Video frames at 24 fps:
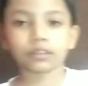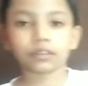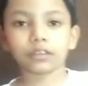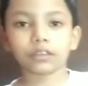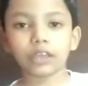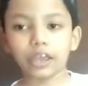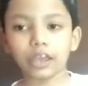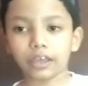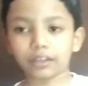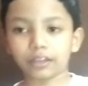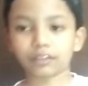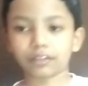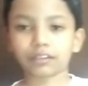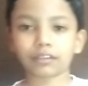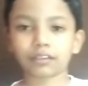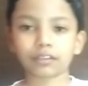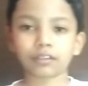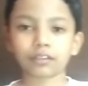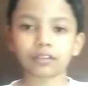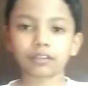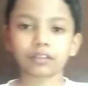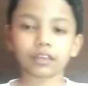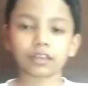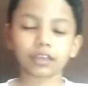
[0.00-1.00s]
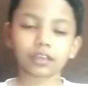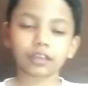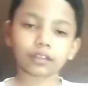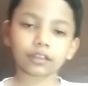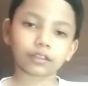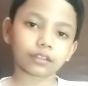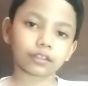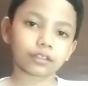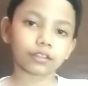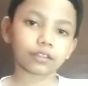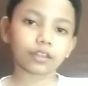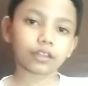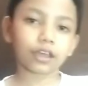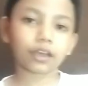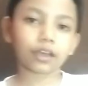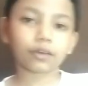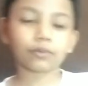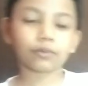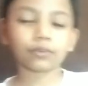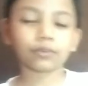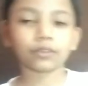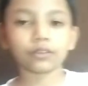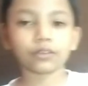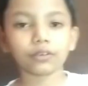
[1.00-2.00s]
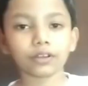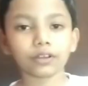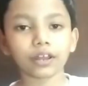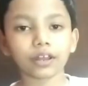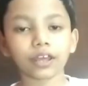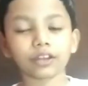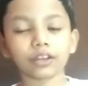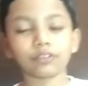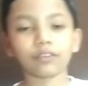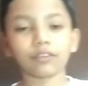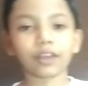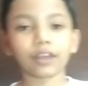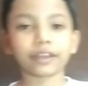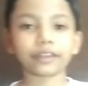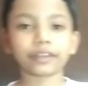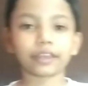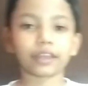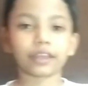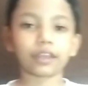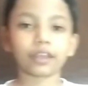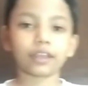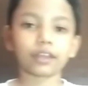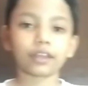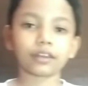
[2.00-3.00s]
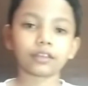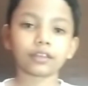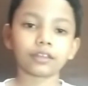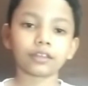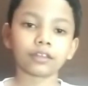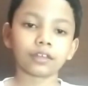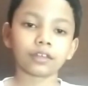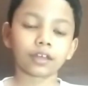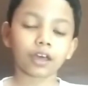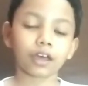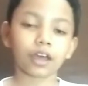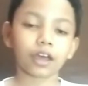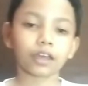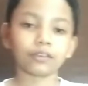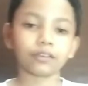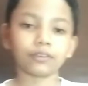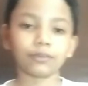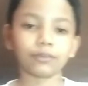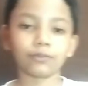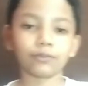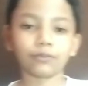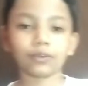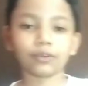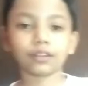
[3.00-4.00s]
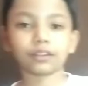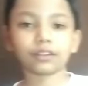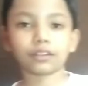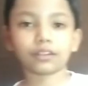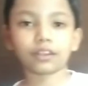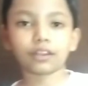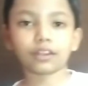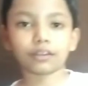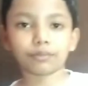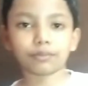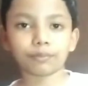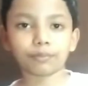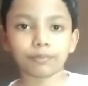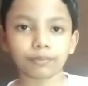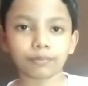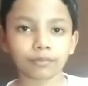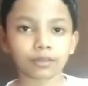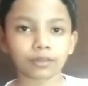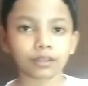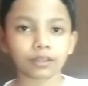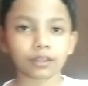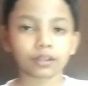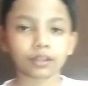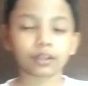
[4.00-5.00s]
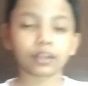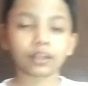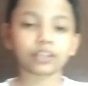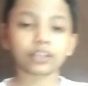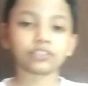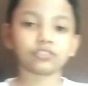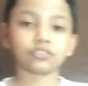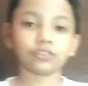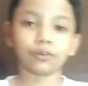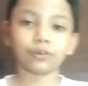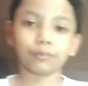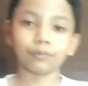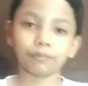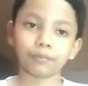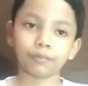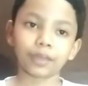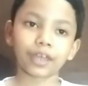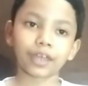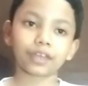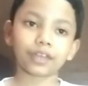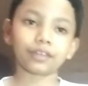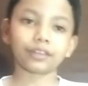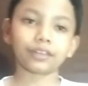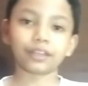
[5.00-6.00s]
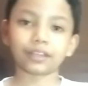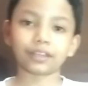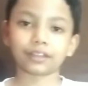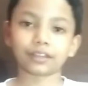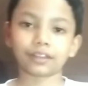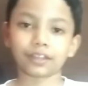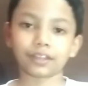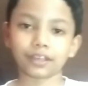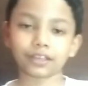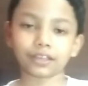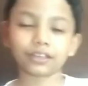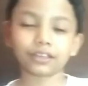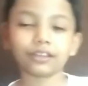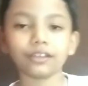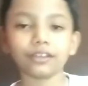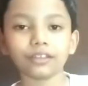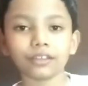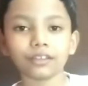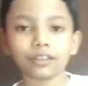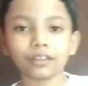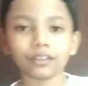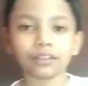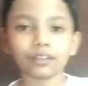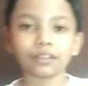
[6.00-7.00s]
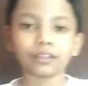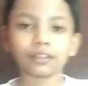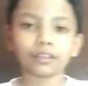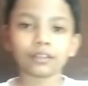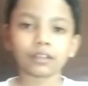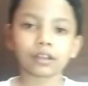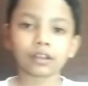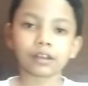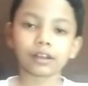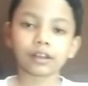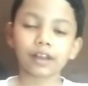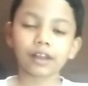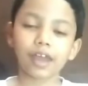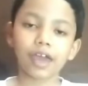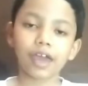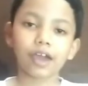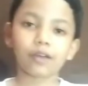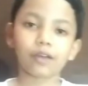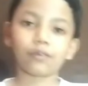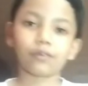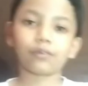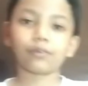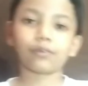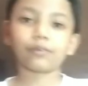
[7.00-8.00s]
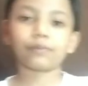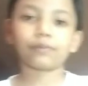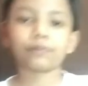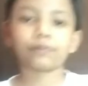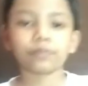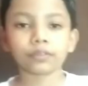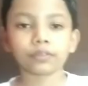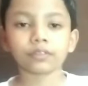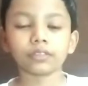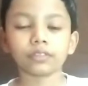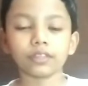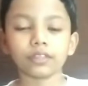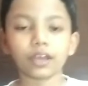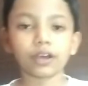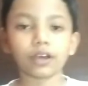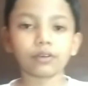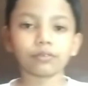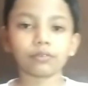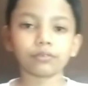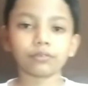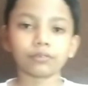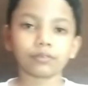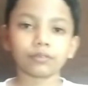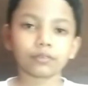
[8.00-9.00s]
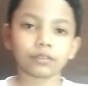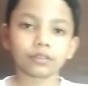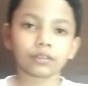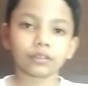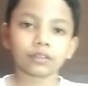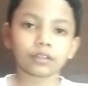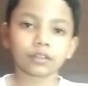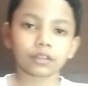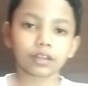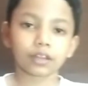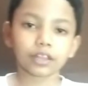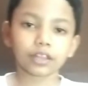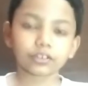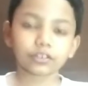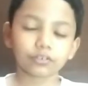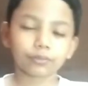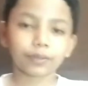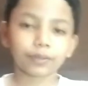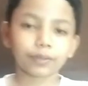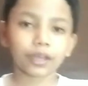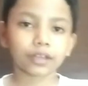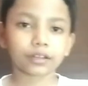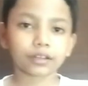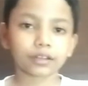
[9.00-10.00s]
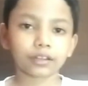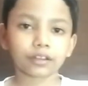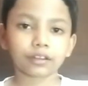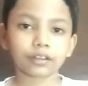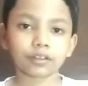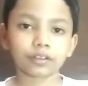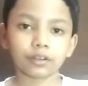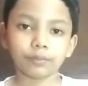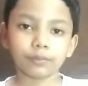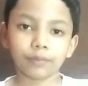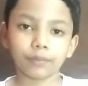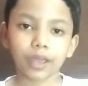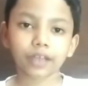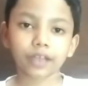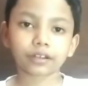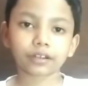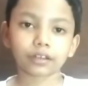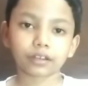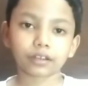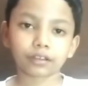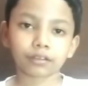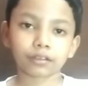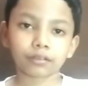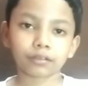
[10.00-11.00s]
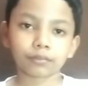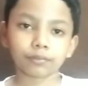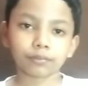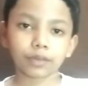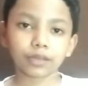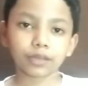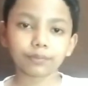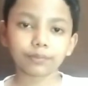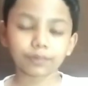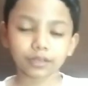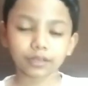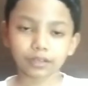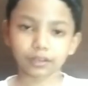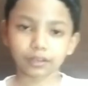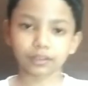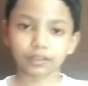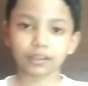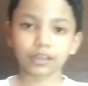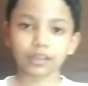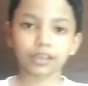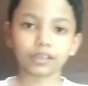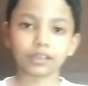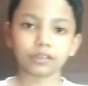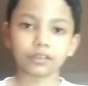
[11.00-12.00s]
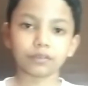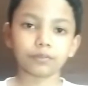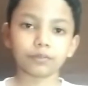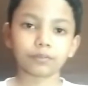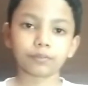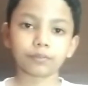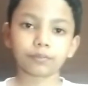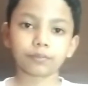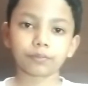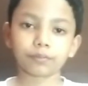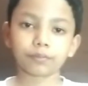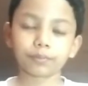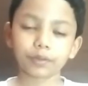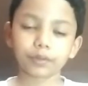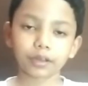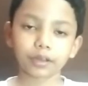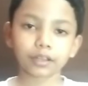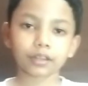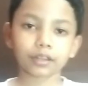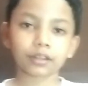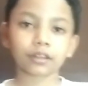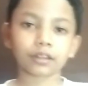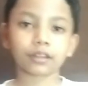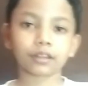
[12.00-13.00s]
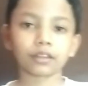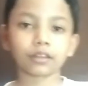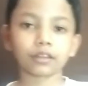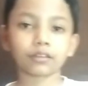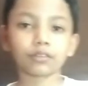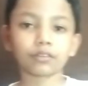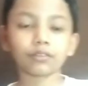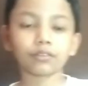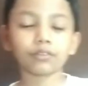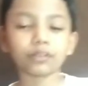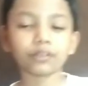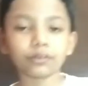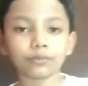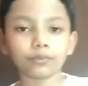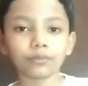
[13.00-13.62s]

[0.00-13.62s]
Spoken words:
Yes, now you can attract any iron with this electromagnet thing. Now, electromagnets and magnets might be the same, but there's only